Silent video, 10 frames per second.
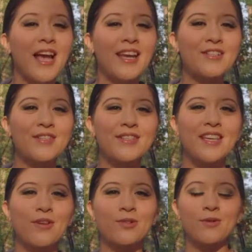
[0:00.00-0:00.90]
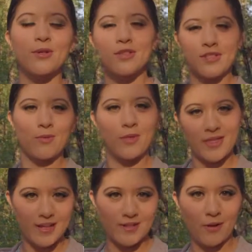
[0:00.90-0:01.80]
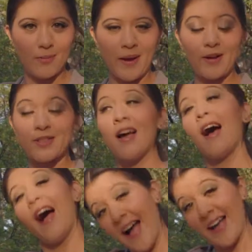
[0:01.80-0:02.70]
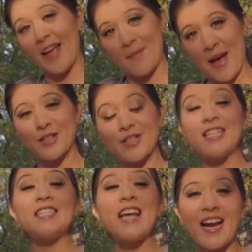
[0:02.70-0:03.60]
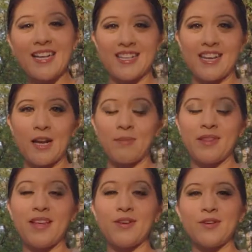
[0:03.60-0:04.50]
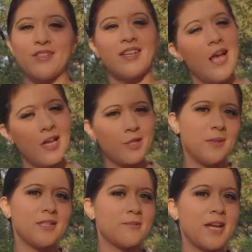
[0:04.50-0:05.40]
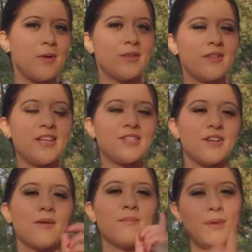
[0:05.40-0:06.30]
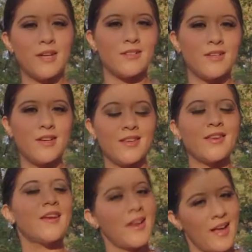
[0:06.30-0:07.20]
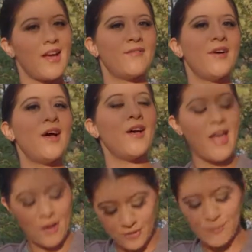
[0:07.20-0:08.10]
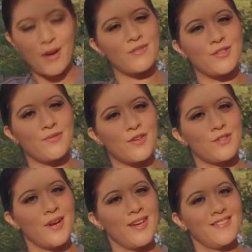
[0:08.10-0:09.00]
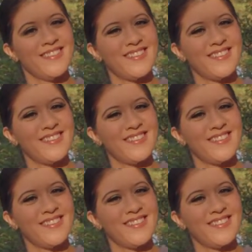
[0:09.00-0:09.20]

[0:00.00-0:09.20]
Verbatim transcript: heading to the ski resort to see what that's all about. I am actually dying to get up in the hills and spend some time with nature, but we gotta have a healthy breakfast first, right?